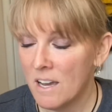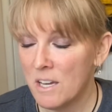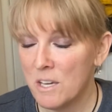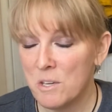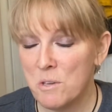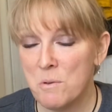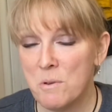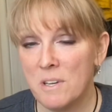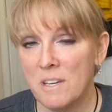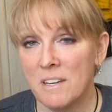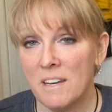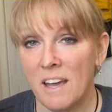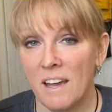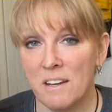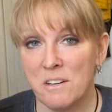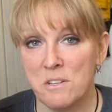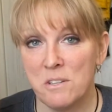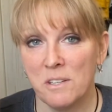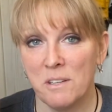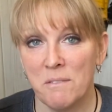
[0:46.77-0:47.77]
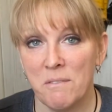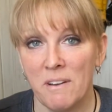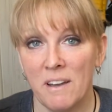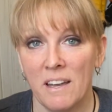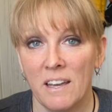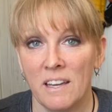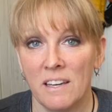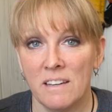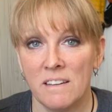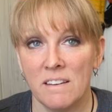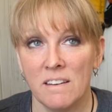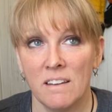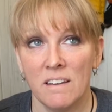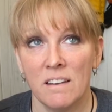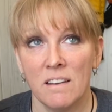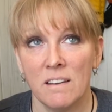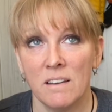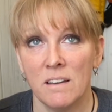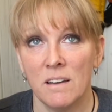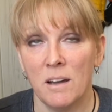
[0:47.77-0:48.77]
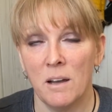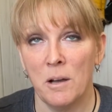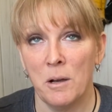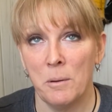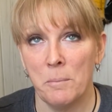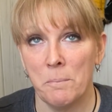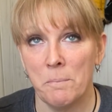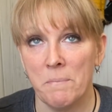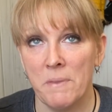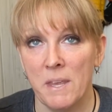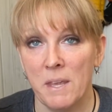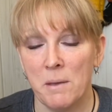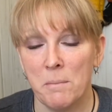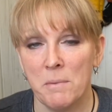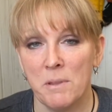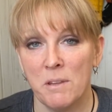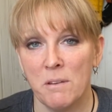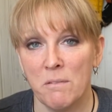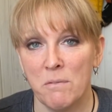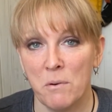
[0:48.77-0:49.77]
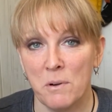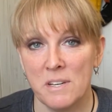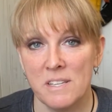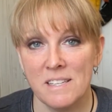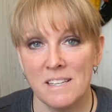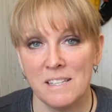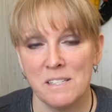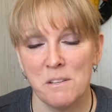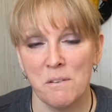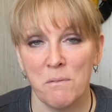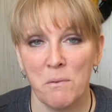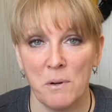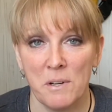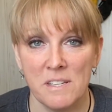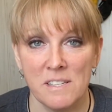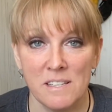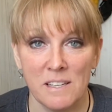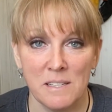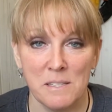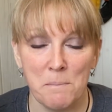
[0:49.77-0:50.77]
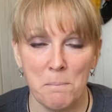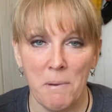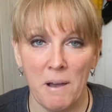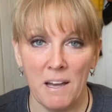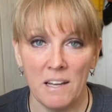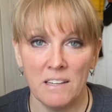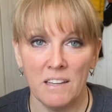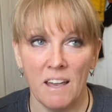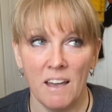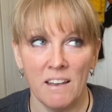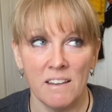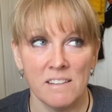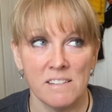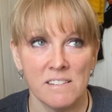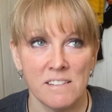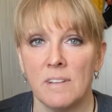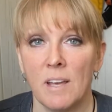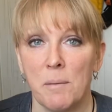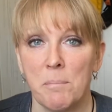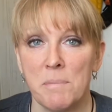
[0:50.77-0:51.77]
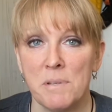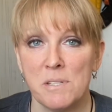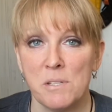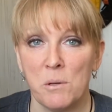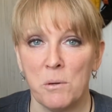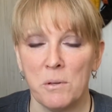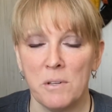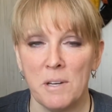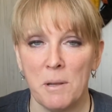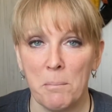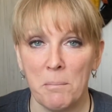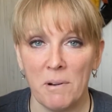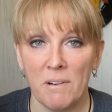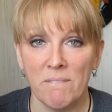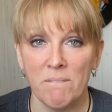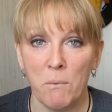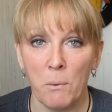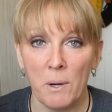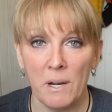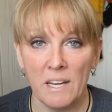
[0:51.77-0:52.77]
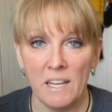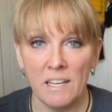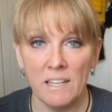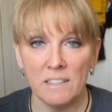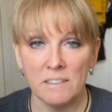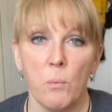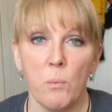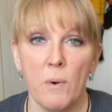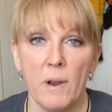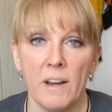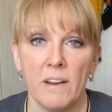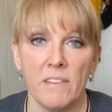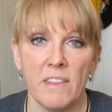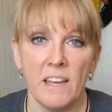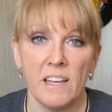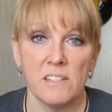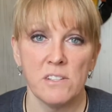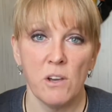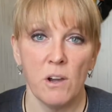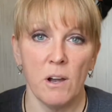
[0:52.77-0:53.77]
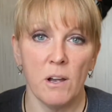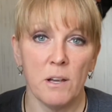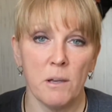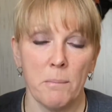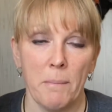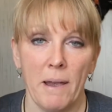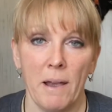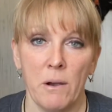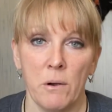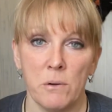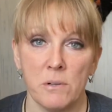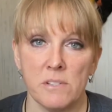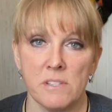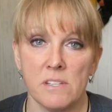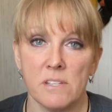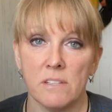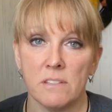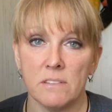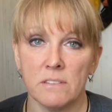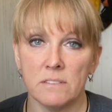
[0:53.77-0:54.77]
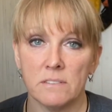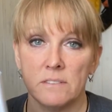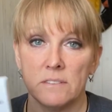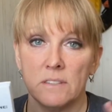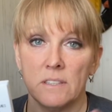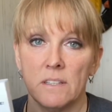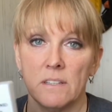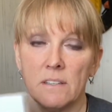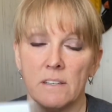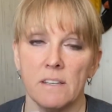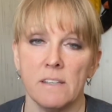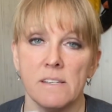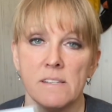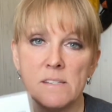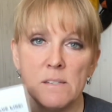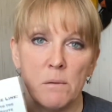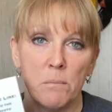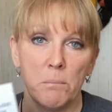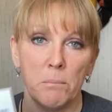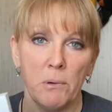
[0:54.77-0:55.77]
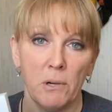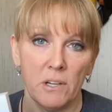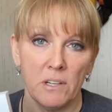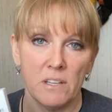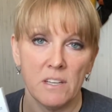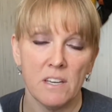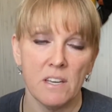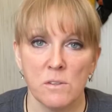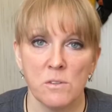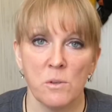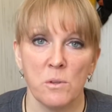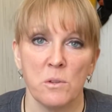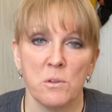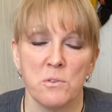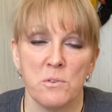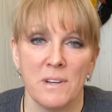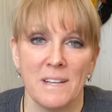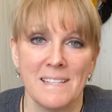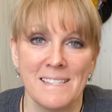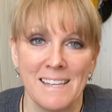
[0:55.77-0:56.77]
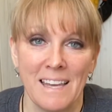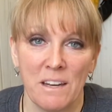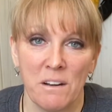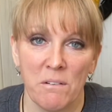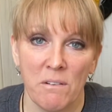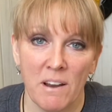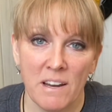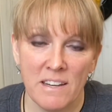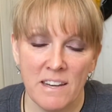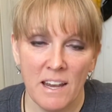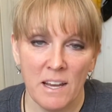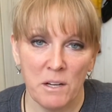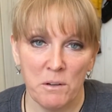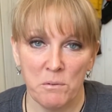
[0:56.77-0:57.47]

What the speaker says: You can actually find him in the 46 of 46 podcast, episode number 40, where they talk about his book. So the Trans-Adirondack